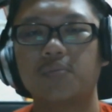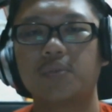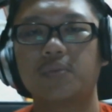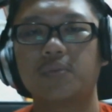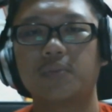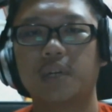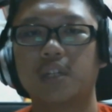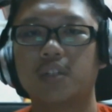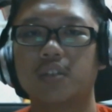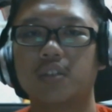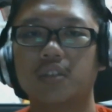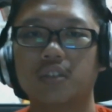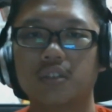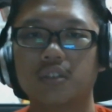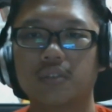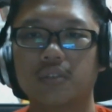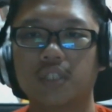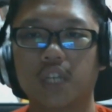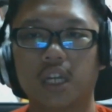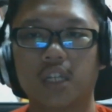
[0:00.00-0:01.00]

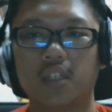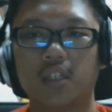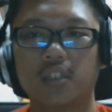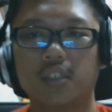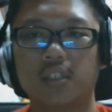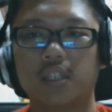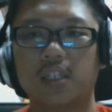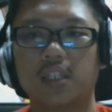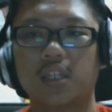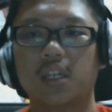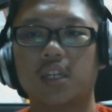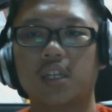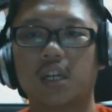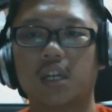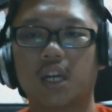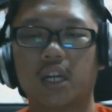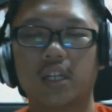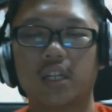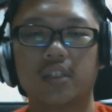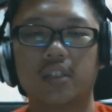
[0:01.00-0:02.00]
smaller channels that get a
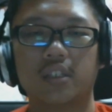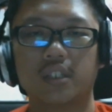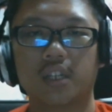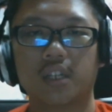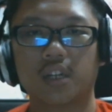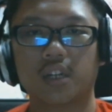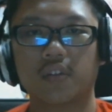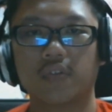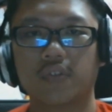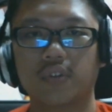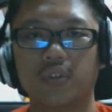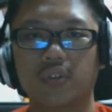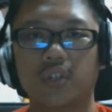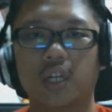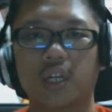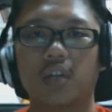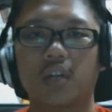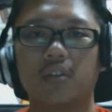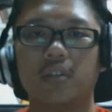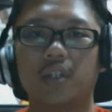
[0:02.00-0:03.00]
higher view
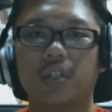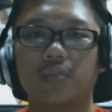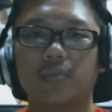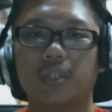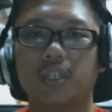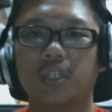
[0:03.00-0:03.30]
count than me,